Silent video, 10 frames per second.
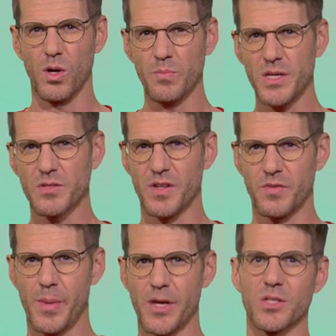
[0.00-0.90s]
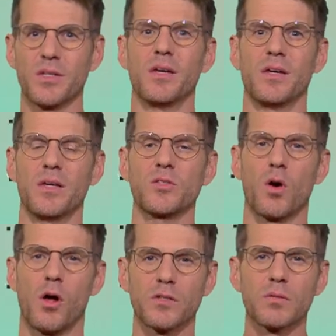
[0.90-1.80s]
One piece of information is
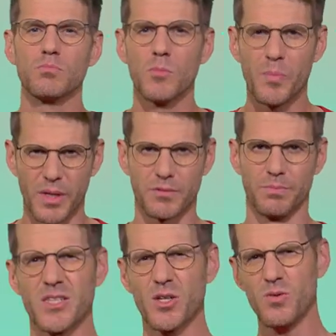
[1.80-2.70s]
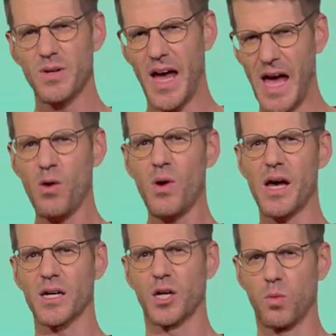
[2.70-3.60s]
called a bit. So how
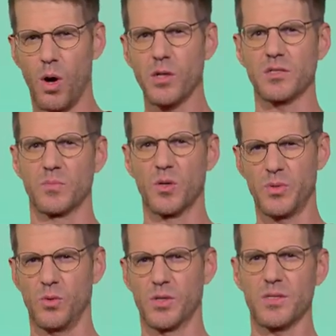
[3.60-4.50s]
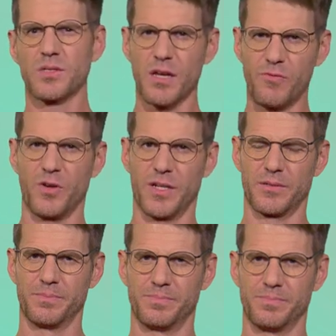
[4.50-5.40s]
are quantum computers different?